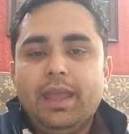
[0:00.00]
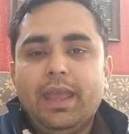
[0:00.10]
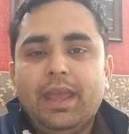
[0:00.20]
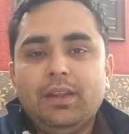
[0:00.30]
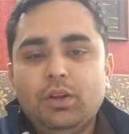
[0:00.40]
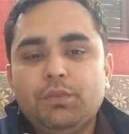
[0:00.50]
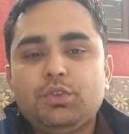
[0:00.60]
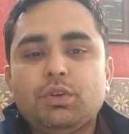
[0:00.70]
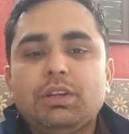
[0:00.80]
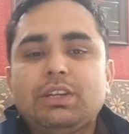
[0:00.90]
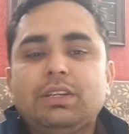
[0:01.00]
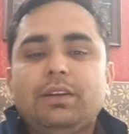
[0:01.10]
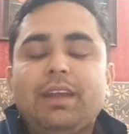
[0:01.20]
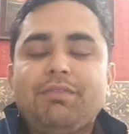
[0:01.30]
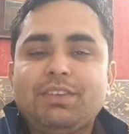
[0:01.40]
Error of jurisdiction
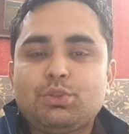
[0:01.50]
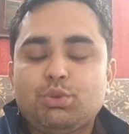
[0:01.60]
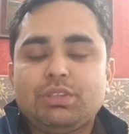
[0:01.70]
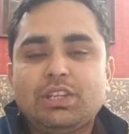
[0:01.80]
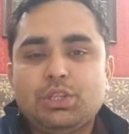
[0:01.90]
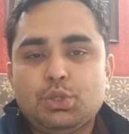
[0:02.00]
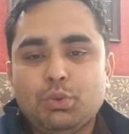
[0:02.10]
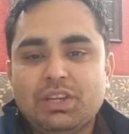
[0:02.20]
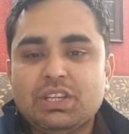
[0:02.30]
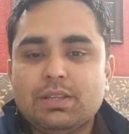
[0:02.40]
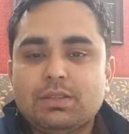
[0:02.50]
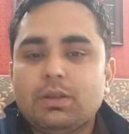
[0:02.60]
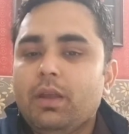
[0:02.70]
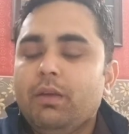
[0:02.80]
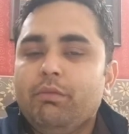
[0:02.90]
refers to such situations
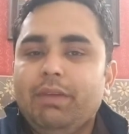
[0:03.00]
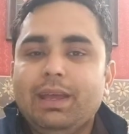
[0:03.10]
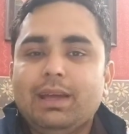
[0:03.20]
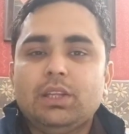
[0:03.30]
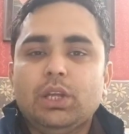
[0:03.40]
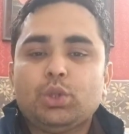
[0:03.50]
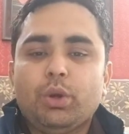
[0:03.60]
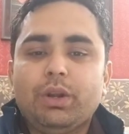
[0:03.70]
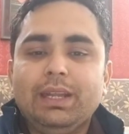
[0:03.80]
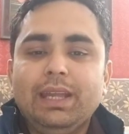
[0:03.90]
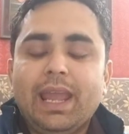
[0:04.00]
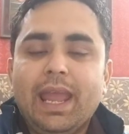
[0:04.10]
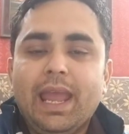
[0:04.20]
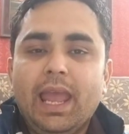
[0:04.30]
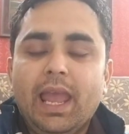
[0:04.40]
where the authority
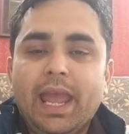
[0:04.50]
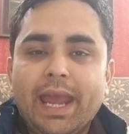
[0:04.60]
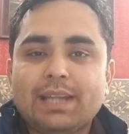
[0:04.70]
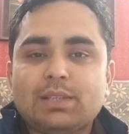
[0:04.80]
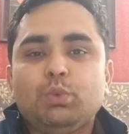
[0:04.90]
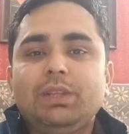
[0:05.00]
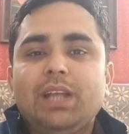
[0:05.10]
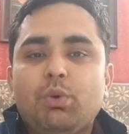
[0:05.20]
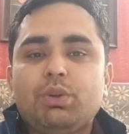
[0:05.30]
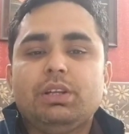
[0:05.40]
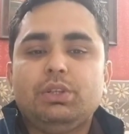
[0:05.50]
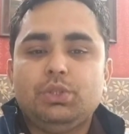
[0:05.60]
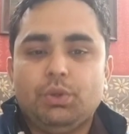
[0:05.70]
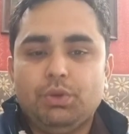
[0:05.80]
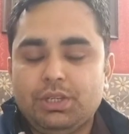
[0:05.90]
acts without
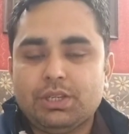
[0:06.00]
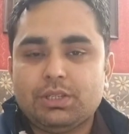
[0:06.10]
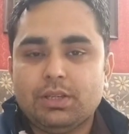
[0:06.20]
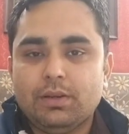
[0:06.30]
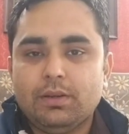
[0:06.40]
jurisdiction,